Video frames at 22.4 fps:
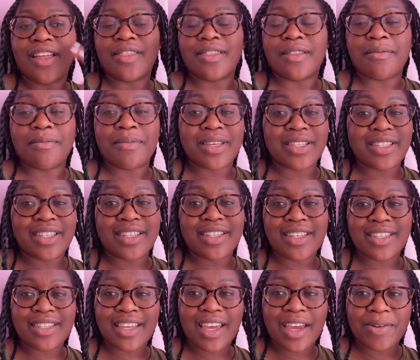the
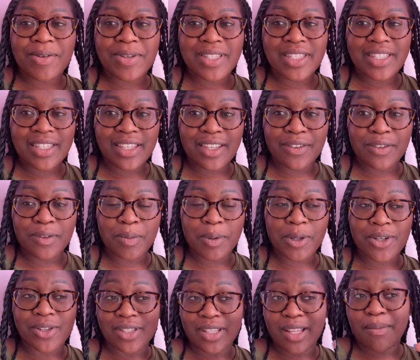messages I received,
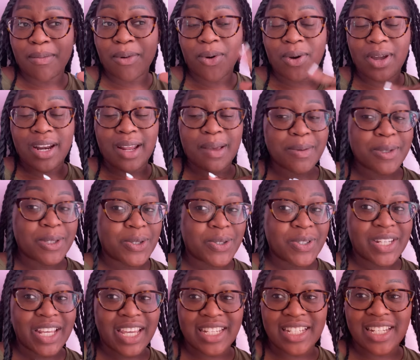because number one, I'm
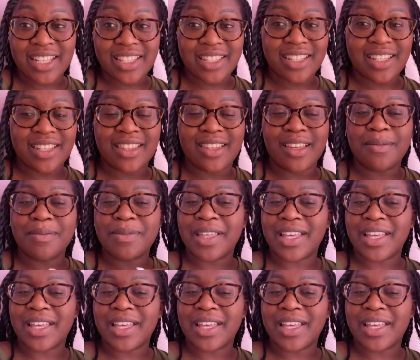still digesting them,